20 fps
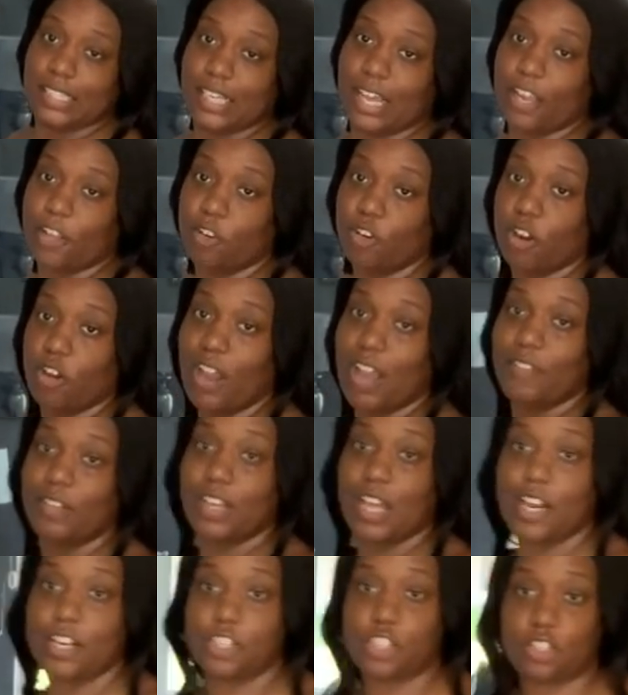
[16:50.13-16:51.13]
Now, you don't have a
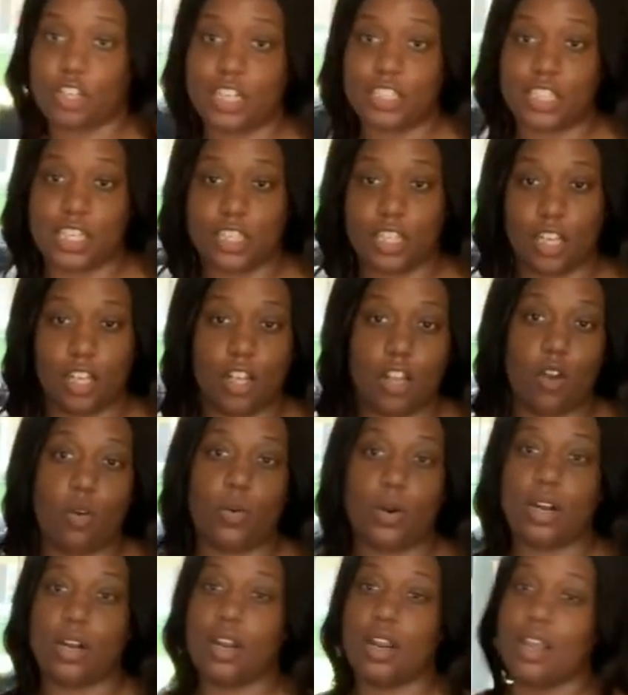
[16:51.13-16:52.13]
lot of stretch in the
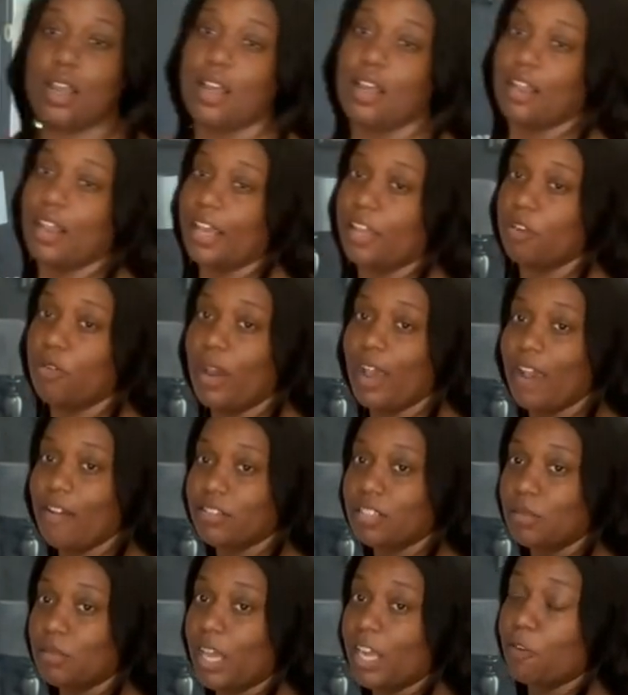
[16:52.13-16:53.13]
lower. Like, you have
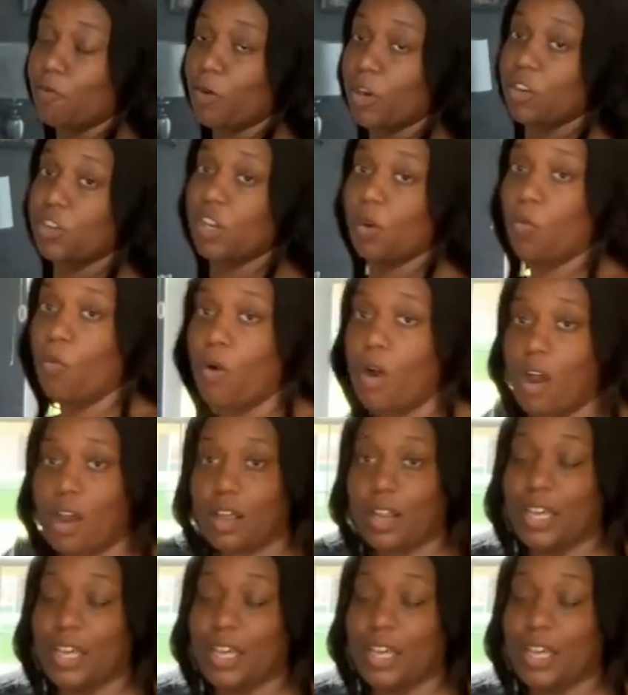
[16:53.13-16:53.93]
some, like, where you can walk.